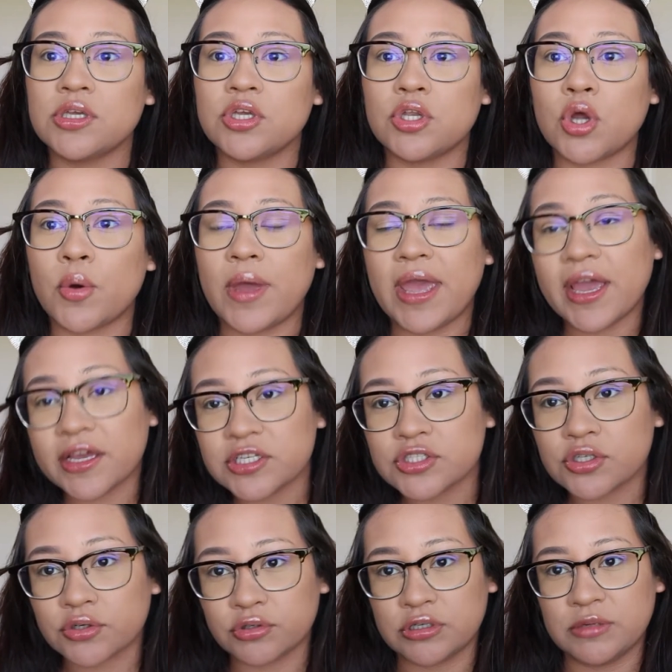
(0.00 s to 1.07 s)
you know,
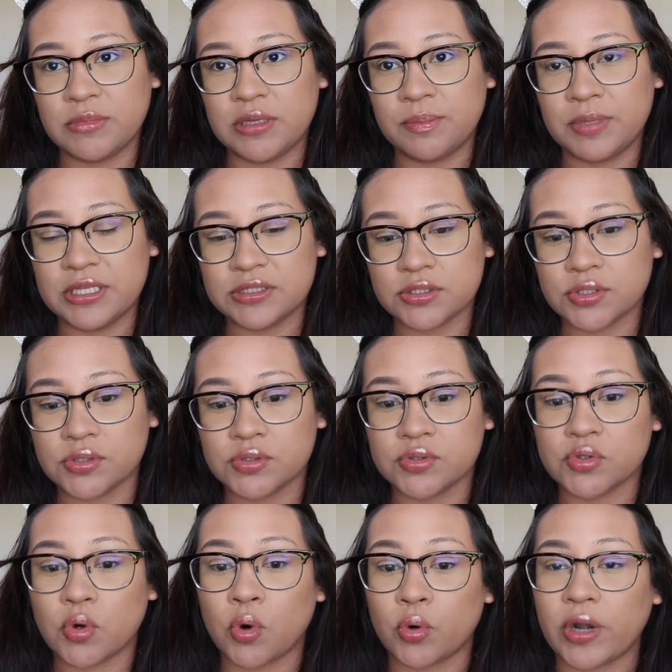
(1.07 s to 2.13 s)
extra creamy
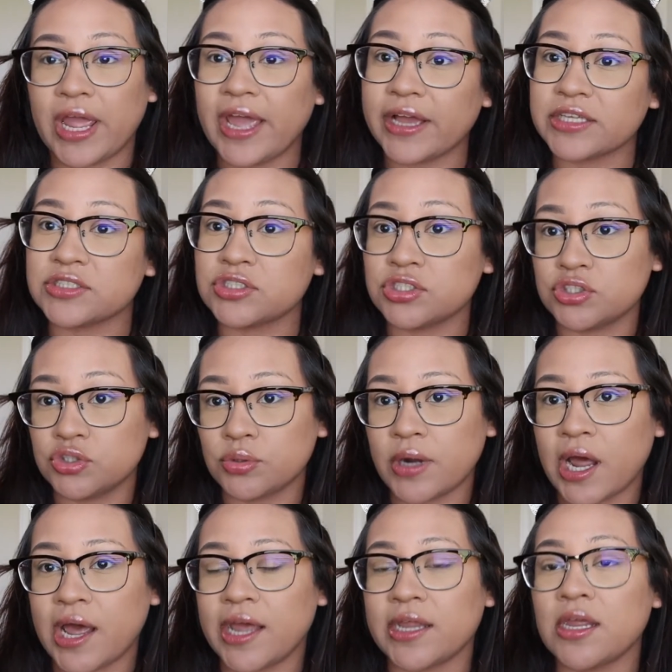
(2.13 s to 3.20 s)
pencils or extra
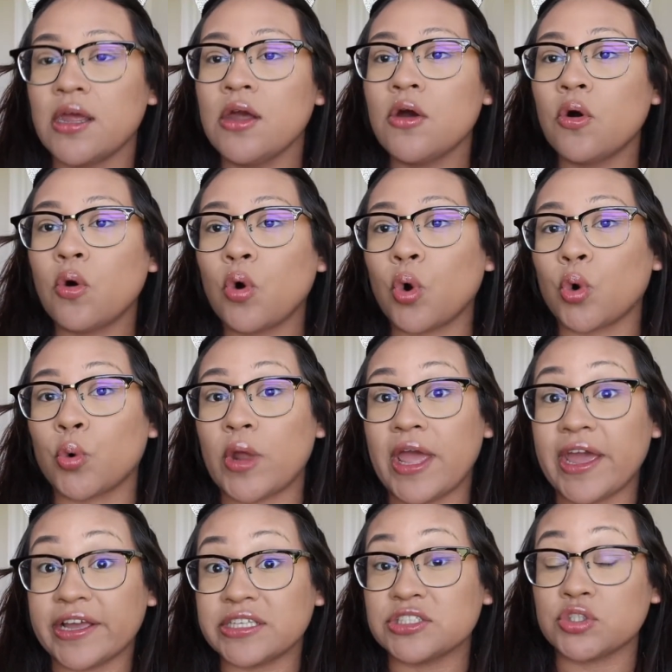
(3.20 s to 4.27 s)
dry or
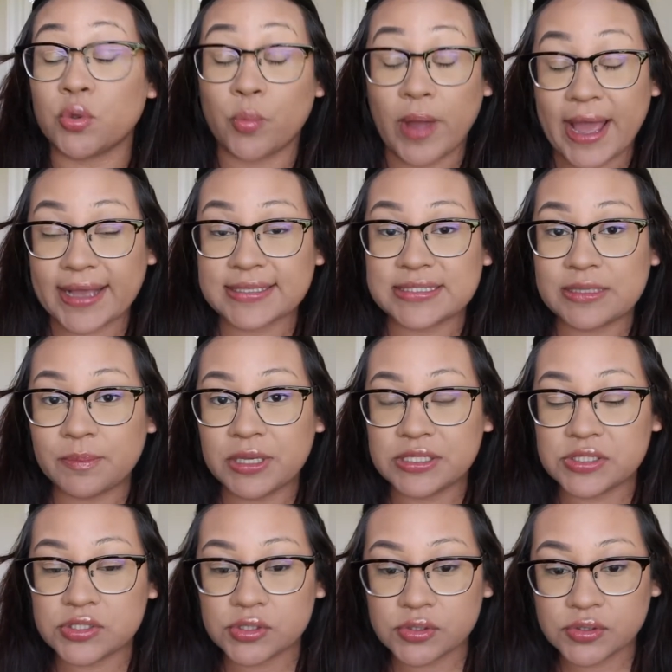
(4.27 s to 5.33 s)
extra waxy
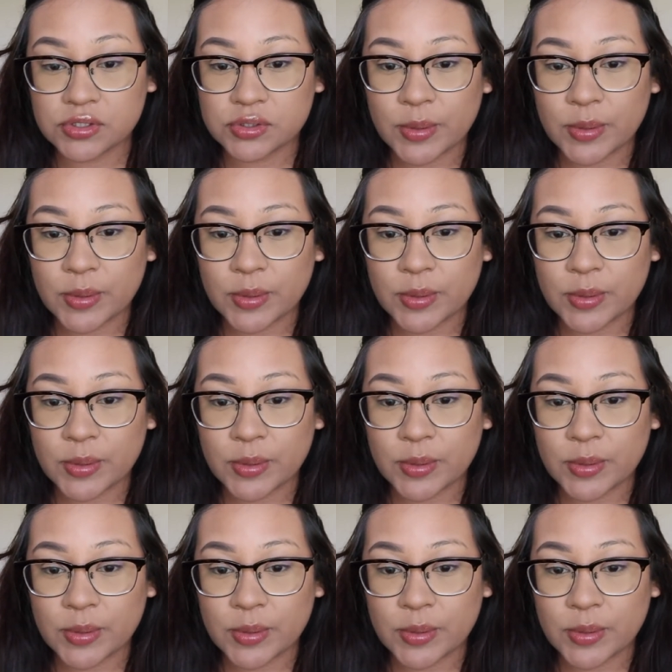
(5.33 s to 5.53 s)
pencils.